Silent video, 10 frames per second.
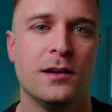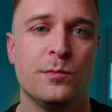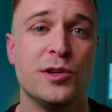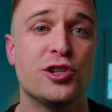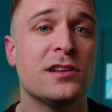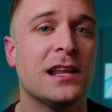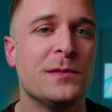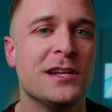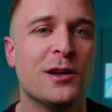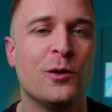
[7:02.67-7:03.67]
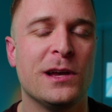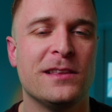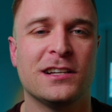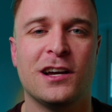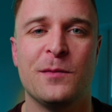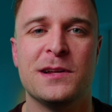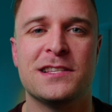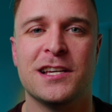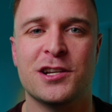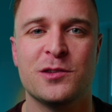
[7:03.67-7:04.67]
Be sure to let me know in the comments
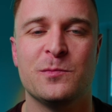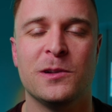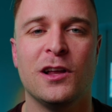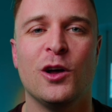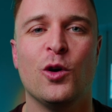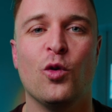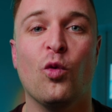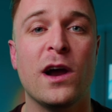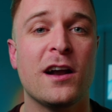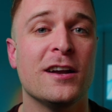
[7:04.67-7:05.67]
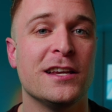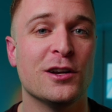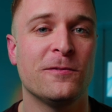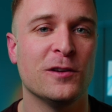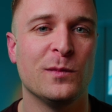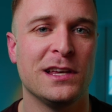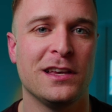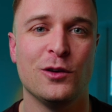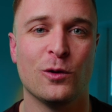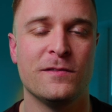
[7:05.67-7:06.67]
section below where you're filming
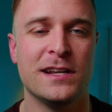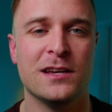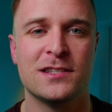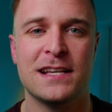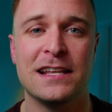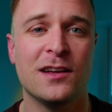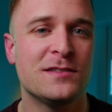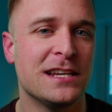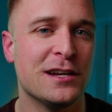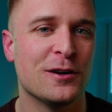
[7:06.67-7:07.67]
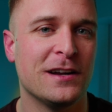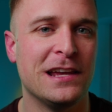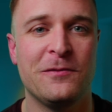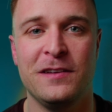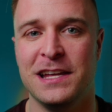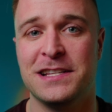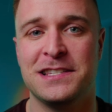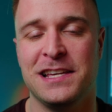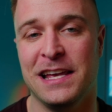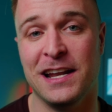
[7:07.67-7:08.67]
your videos. I'd love to hear if
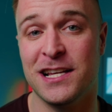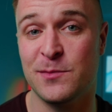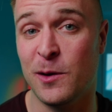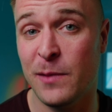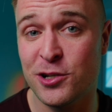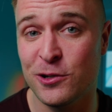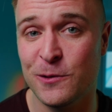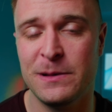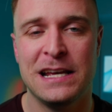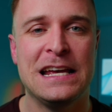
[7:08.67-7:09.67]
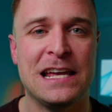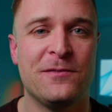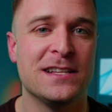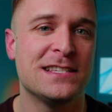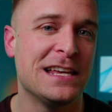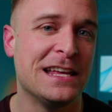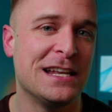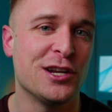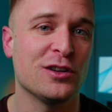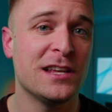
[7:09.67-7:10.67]
it's in a spare bedroom, if it's in
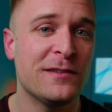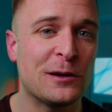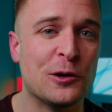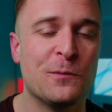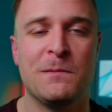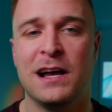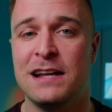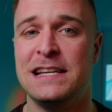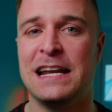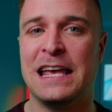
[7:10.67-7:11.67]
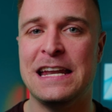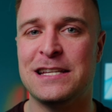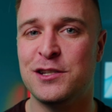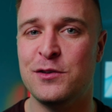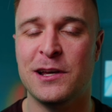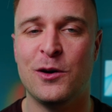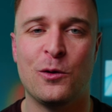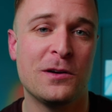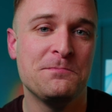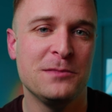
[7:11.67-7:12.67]
your living room, a dedicated studio,
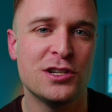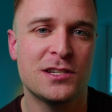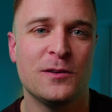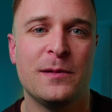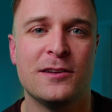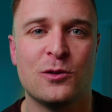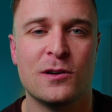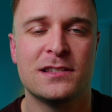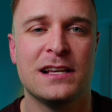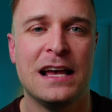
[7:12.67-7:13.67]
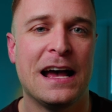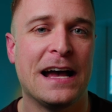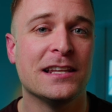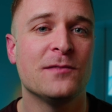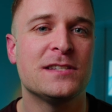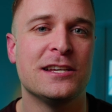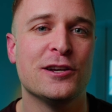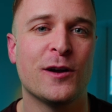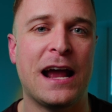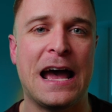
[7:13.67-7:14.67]
or you just film outdoors. I'd love to
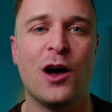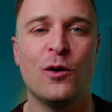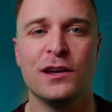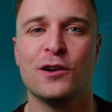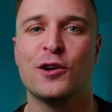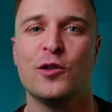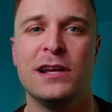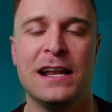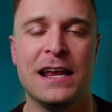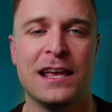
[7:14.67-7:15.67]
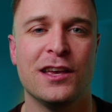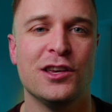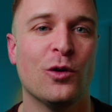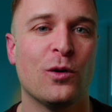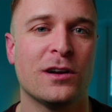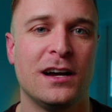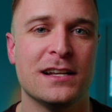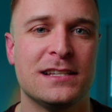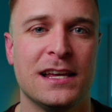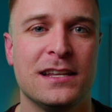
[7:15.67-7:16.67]
hear how you're creating your
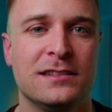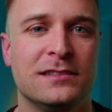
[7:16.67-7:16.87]
content.